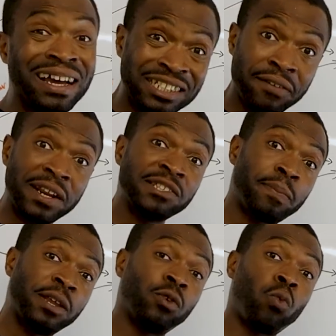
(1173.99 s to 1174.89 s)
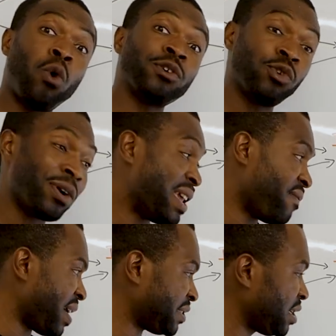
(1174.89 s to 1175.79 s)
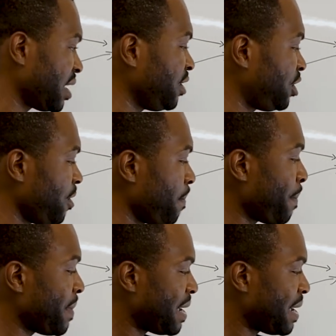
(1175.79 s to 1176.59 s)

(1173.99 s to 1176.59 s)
dividends depending on what you're investing into.